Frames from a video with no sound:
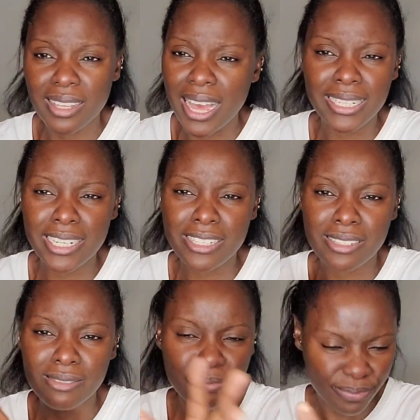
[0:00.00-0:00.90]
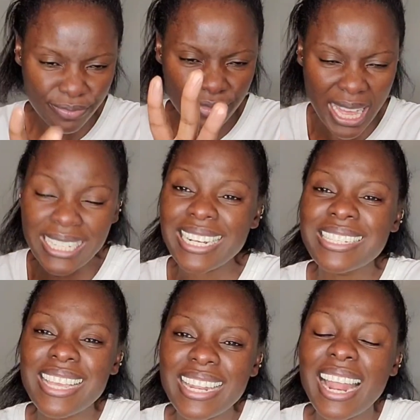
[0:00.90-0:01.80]
I just
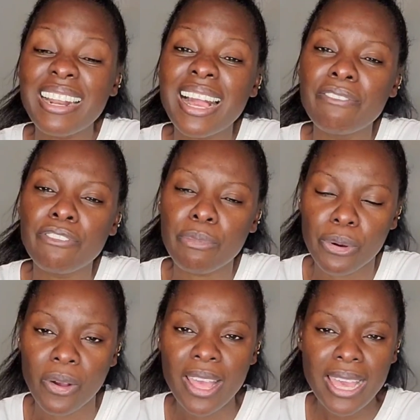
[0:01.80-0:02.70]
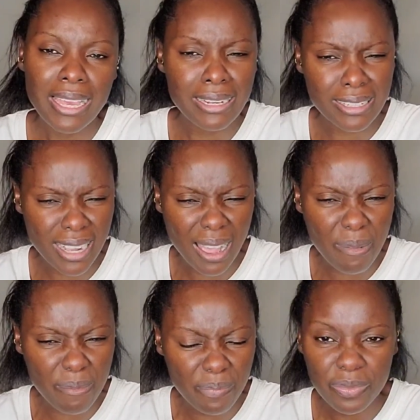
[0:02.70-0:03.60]
get uncomfortable each
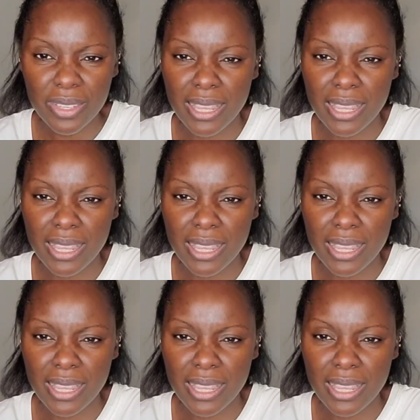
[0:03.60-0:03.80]
time,